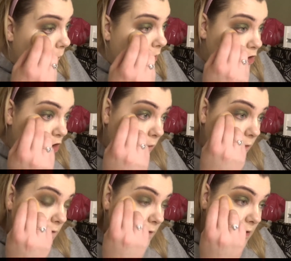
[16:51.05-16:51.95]
I mean, I don't
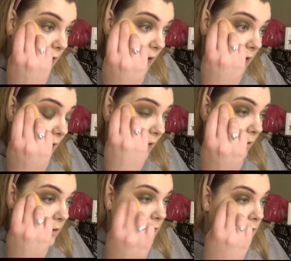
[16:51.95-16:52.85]
use it daily
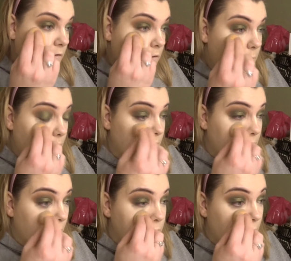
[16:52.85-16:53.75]
just because
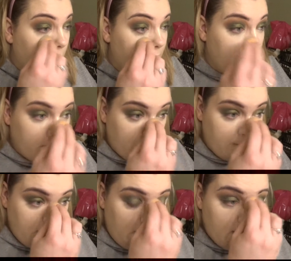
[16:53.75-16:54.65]
I've got so many other
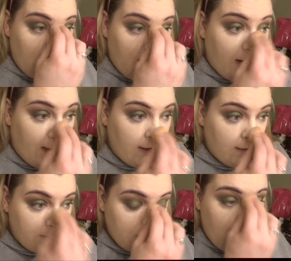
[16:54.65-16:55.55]
concealers that I like
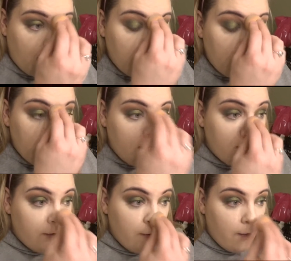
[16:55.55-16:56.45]
as well,
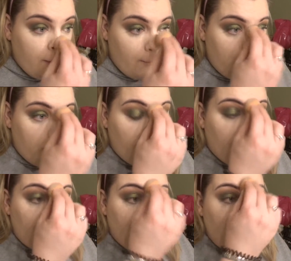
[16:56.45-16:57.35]

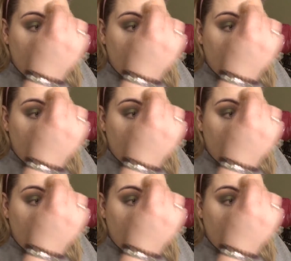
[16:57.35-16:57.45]
but